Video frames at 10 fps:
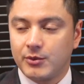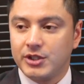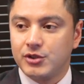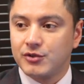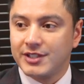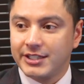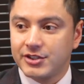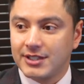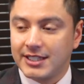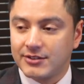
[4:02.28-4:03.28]

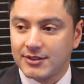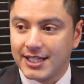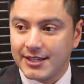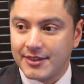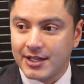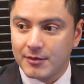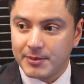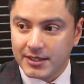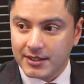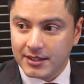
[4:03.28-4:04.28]
rejuvenation laser light
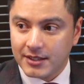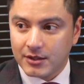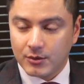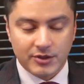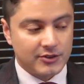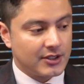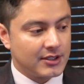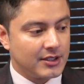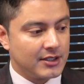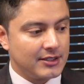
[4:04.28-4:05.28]
therapy, which is going
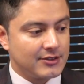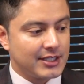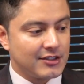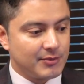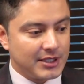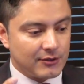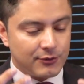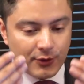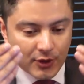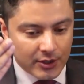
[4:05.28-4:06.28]
to, instead of being
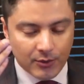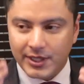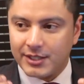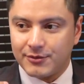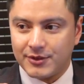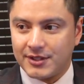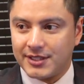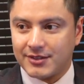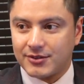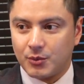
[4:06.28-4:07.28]
fully red for the
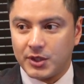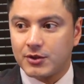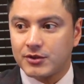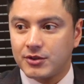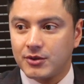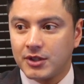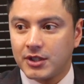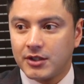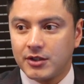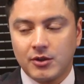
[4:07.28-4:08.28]
next week or two,
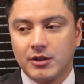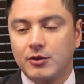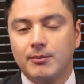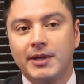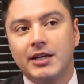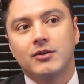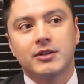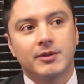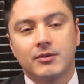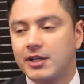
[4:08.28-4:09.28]
you may
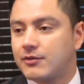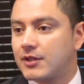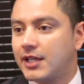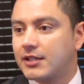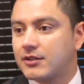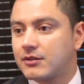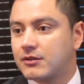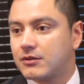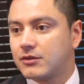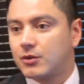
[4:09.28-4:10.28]
only be red for like
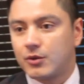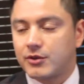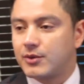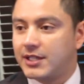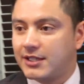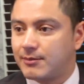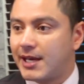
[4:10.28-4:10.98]
2 or 3 days